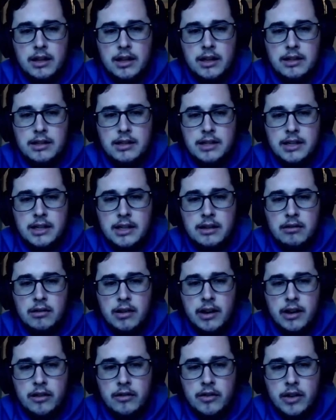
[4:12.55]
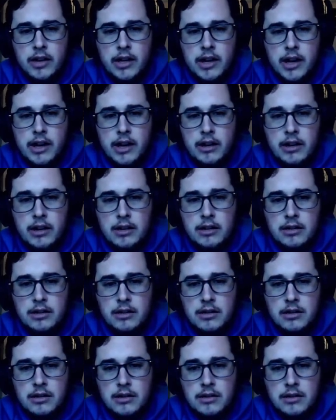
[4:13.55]
I see it right over here.
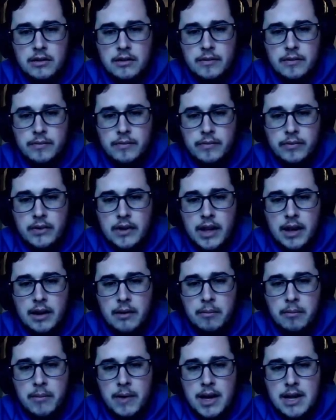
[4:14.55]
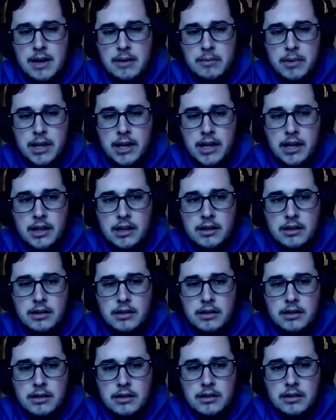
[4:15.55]
And maybe
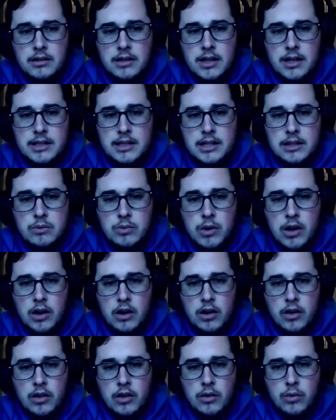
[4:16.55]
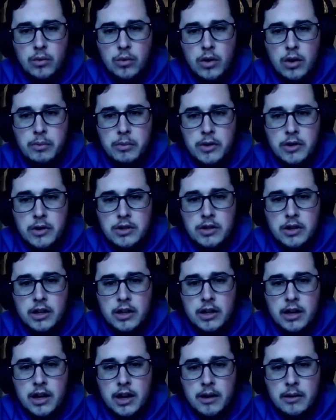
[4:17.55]
this is where all the warpers are
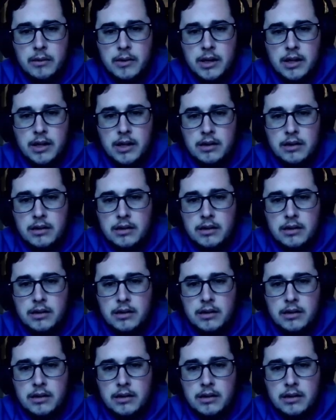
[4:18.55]
going to come in.